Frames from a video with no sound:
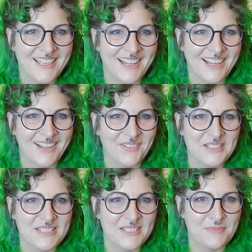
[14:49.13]

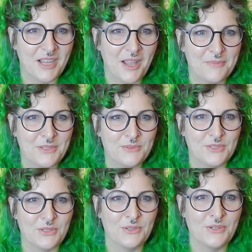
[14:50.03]
What's his mob? You
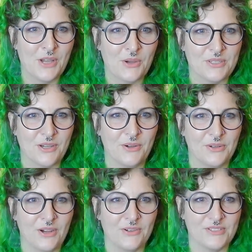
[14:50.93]
do know
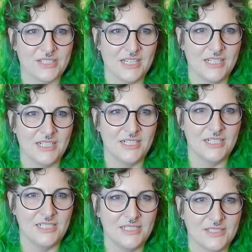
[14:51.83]
Yoders,
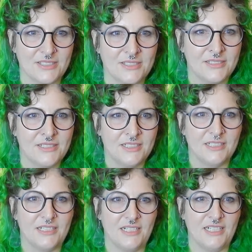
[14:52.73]
yes.
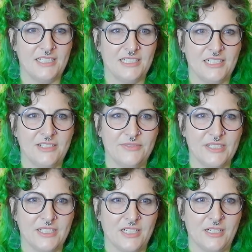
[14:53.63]
I love the
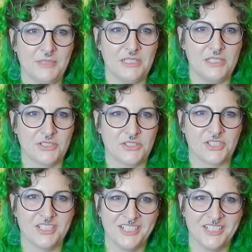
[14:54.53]
Amish.